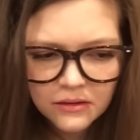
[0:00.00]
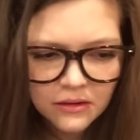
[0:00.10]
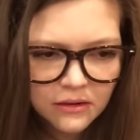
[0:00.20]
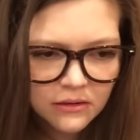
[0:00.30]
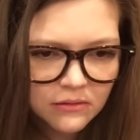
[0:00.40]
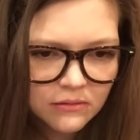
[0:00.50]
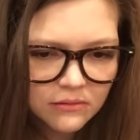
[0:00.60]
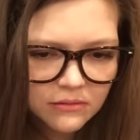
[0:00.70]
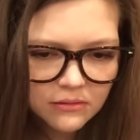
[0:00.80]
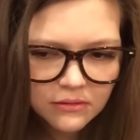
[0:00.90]
Uh-oh.
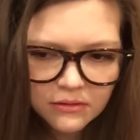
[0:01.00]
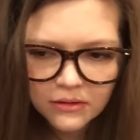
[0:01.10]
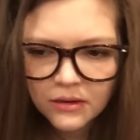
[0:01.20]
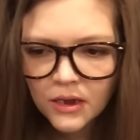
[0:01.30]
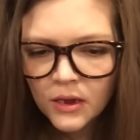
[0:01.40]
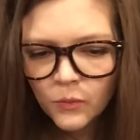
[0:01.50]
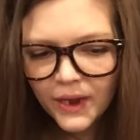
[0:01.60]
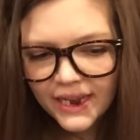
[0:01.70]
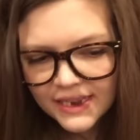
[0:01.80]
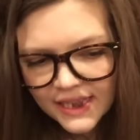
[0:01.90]

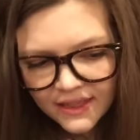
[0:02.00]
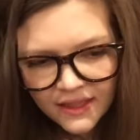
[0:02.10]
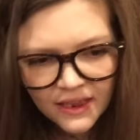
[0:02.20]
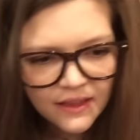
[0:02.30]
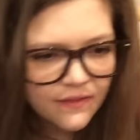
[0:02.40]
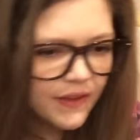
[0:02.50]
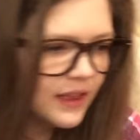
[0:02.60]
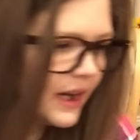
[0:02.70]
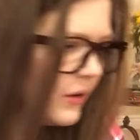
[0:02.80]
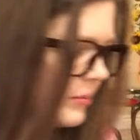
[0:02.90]
Wait, is that the thing that
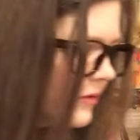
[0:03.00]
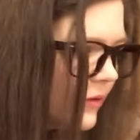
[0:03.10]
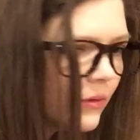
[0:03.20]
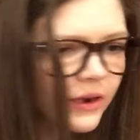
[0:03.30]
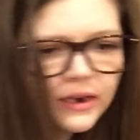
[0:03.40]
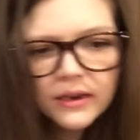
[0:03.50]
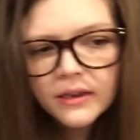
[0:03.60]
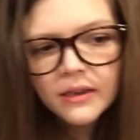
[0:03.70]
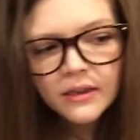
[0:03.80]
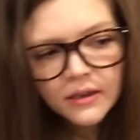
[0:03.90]
fell out before?
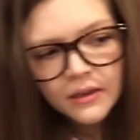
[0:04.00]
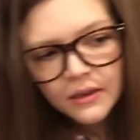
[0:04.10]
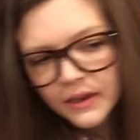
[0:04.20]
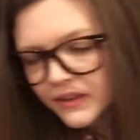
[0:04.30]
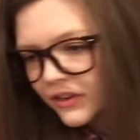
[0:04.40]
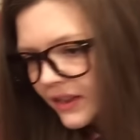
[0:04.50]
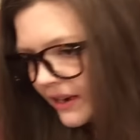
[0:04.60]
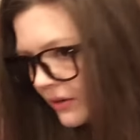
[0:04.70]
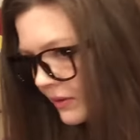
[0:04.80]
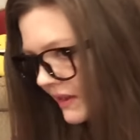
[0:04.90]
Because your
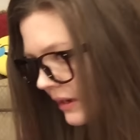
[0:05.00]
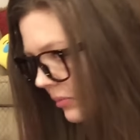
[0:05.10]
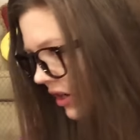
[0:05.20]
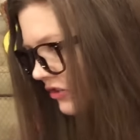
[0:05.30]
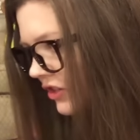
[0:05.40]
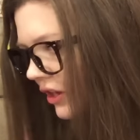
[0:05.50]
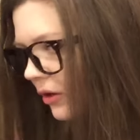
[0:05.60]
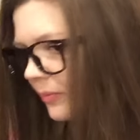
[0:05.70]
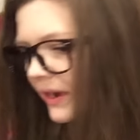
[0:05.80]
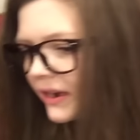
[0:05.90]
letter was like partially
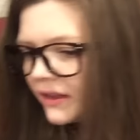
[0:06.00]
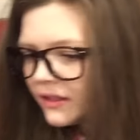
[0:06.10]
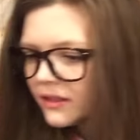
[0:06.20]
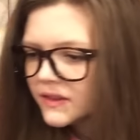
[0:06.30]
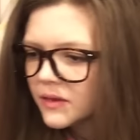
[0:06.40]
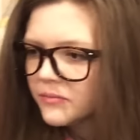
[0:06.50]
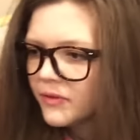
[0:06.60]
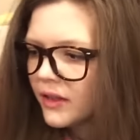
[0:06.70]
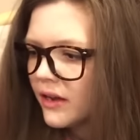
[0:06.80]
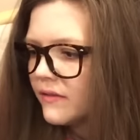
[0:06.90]
open and something
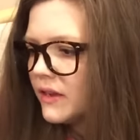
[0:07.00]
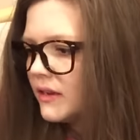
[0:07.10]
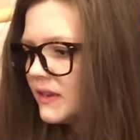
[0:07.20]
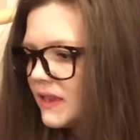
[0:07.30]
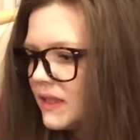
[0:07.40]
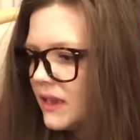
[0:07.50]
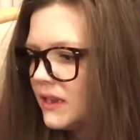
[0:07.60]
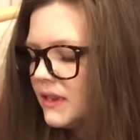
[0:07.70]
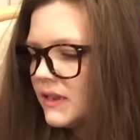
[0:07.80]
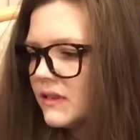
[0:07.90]
fell out of it. Is it
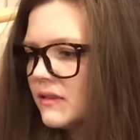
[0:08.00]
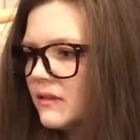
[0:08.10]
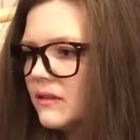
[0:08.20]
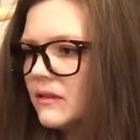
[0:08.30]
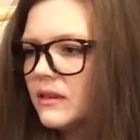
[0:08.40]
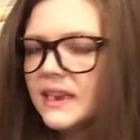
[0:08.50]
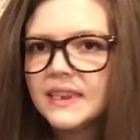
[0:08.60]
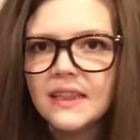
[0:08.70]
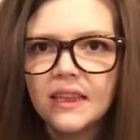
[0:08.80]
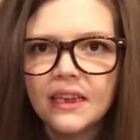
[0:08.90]
this?
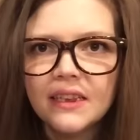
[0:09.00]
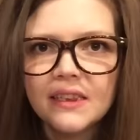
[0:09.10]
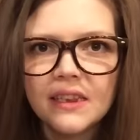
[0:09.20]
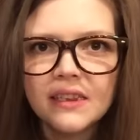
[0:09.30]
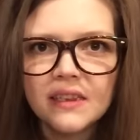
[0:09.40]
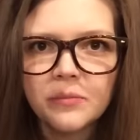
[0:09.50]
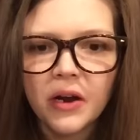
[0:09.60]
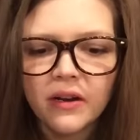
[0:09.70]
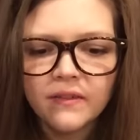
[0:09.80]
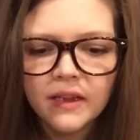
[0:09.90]
Is it this? Is this
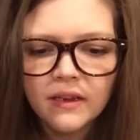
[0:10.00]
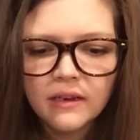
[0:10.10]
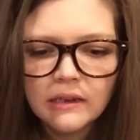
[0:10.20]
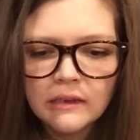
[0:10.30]
part of it?